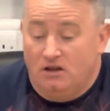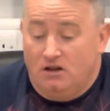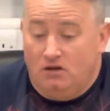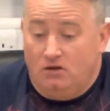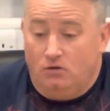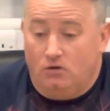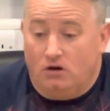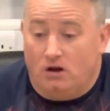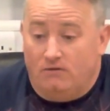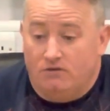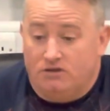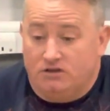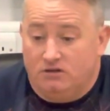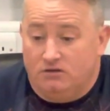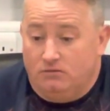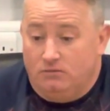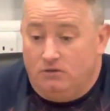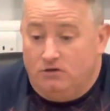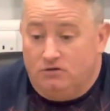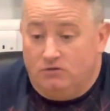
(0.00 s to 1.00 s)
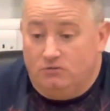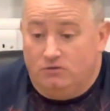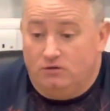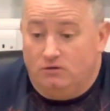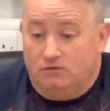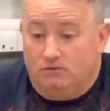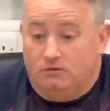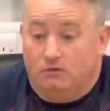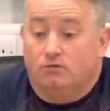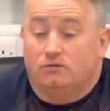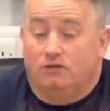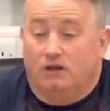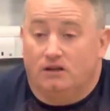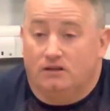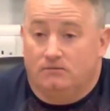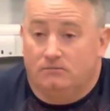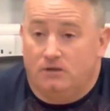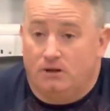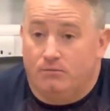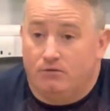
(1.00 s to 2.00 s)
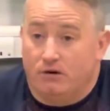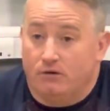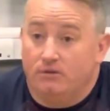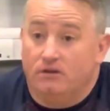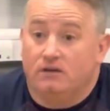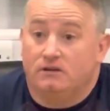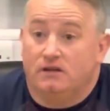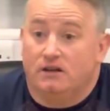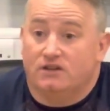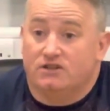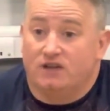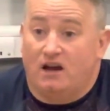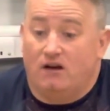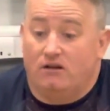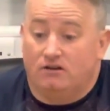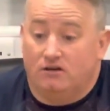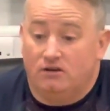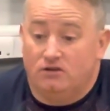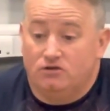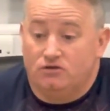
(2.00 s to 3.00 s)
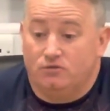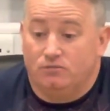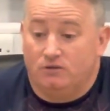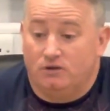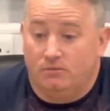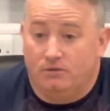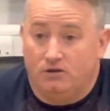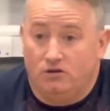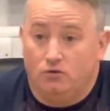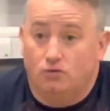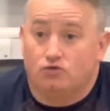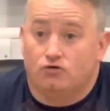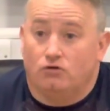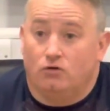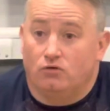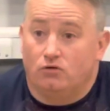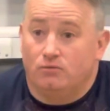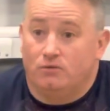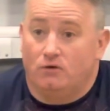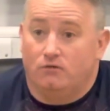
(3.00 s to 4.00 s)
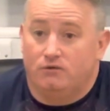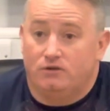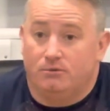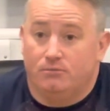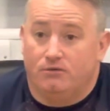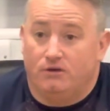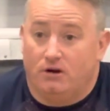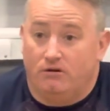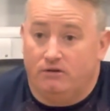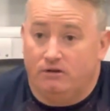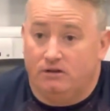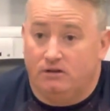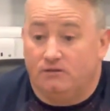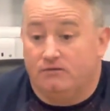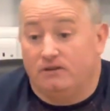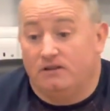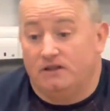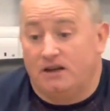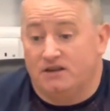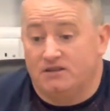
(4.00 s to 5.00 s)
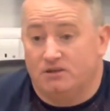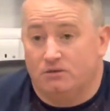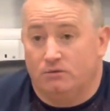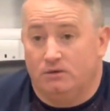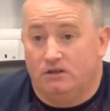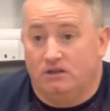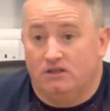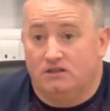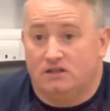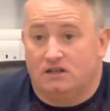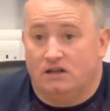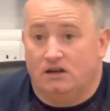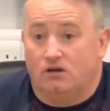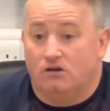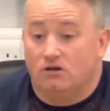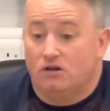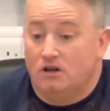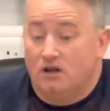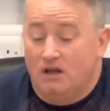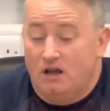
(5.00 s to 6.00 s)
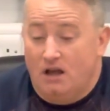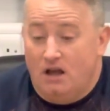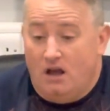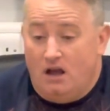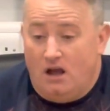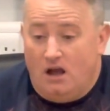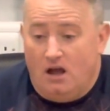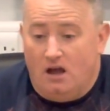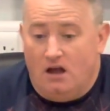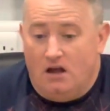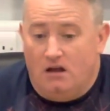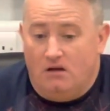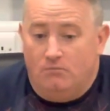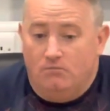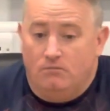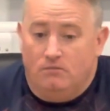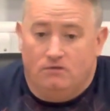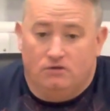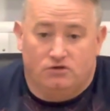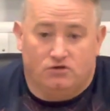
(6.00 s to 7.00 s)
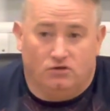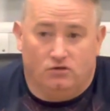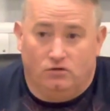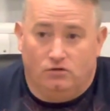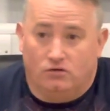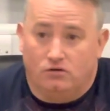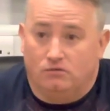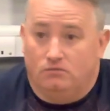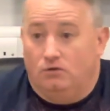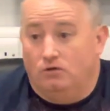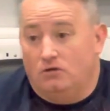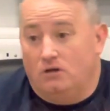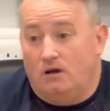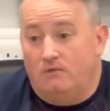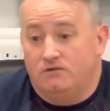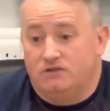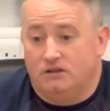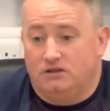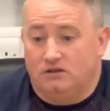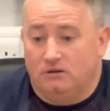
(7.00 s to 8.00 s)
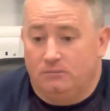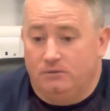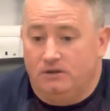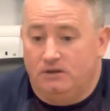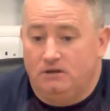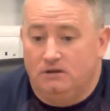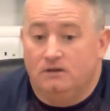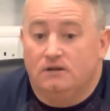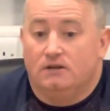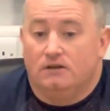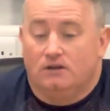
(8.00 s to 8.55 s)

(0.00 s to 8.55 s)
look, obviously, we'll take Tipperary then next Saturday. It's going to be a huge crowd coming down with Tipperary. They're a fantastic win against Clare. So obviously, we'll be